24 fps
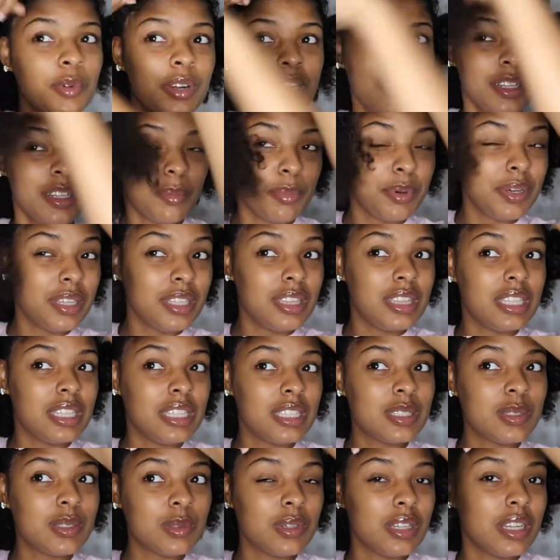we're gonna put
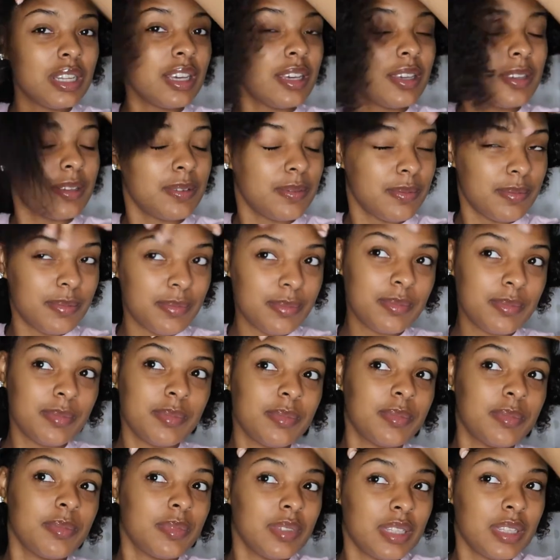this one up
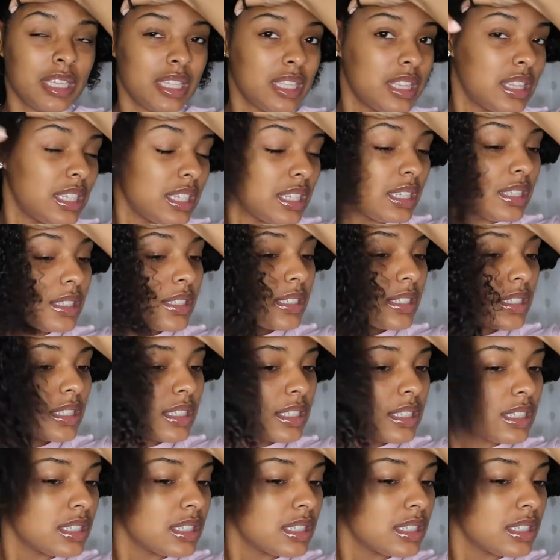like this.